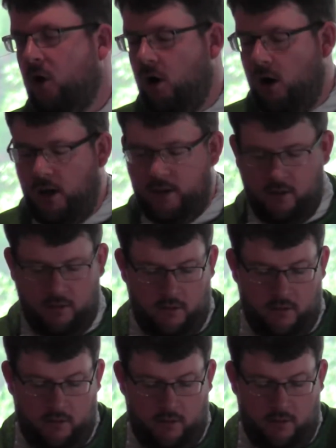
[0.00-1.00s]
on
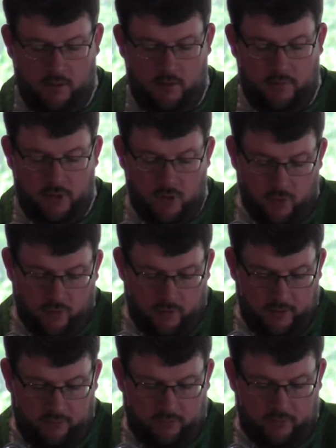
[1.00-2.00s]
the
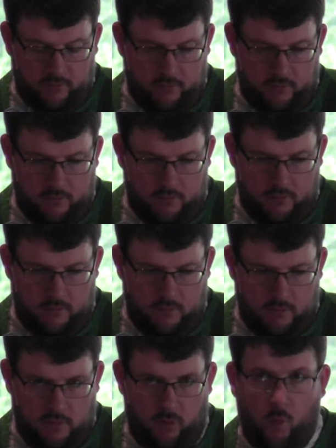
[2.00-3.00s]
Eucharist.
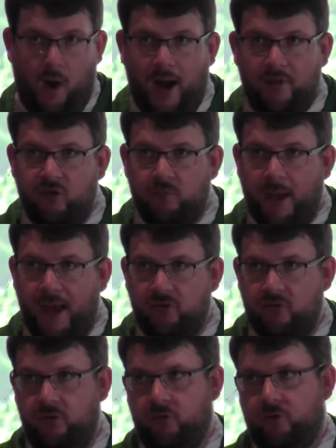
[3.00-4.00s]
And why this
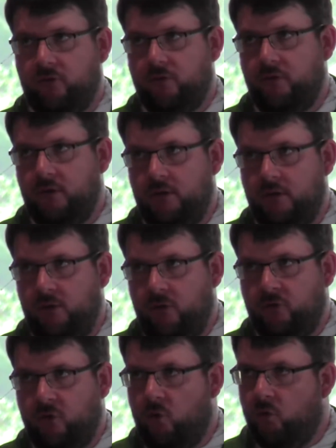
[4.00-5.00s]
passage?
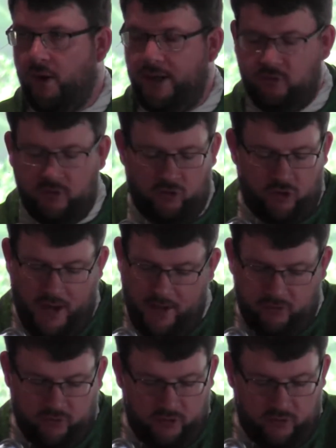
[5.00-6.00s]
Let's go right to
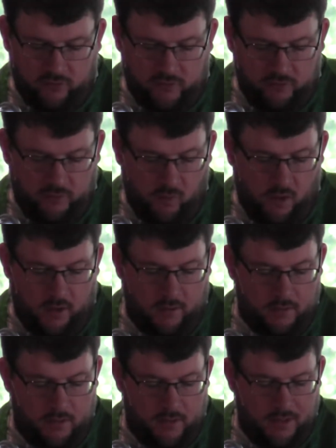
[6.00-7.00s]
John 6:51.
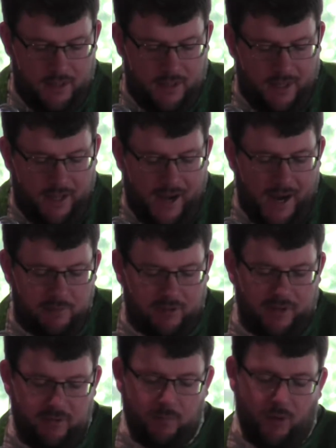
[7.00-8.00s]
I am the
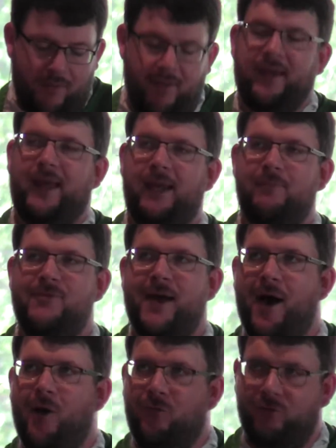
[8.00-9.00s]
living bread that came
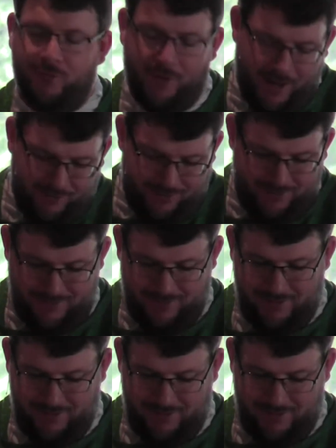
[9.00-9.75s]
down from heaven.